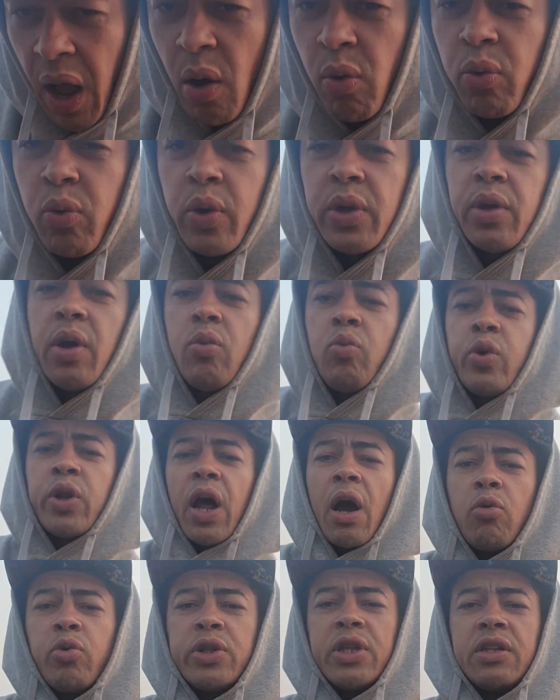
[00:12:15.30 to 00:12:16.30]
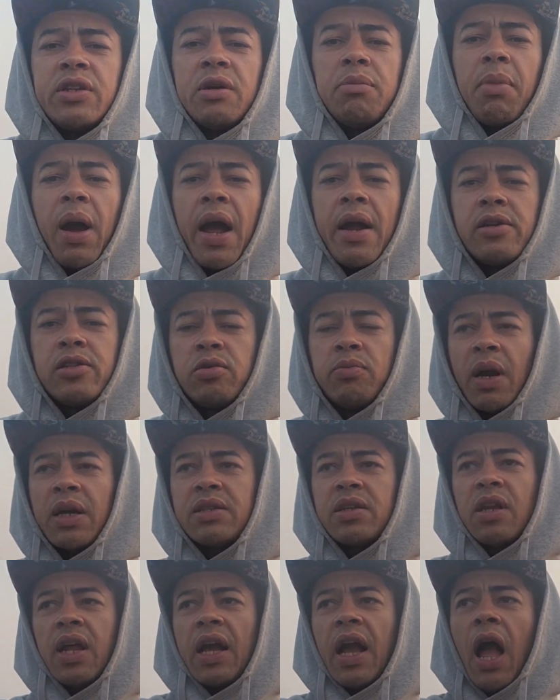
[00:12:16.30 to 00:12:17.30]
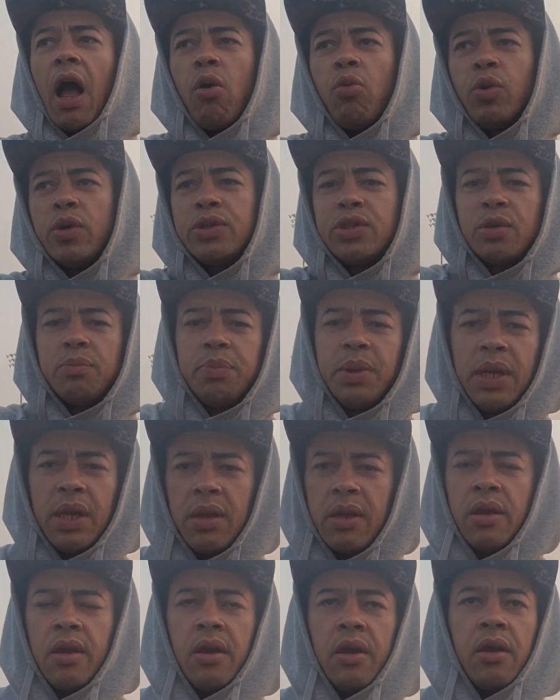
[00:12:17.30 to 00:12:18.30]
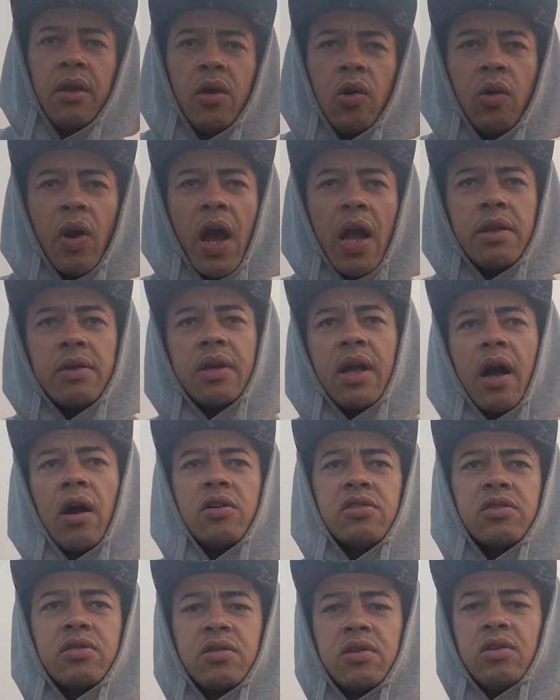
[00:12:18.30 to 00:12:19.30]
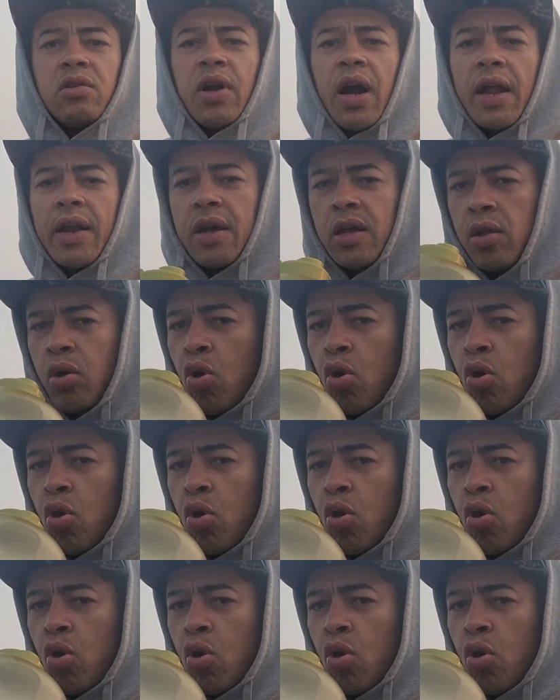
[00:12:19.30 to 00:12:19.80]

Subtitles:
what I would admire to myself, like how I want to be, right? Because you gotta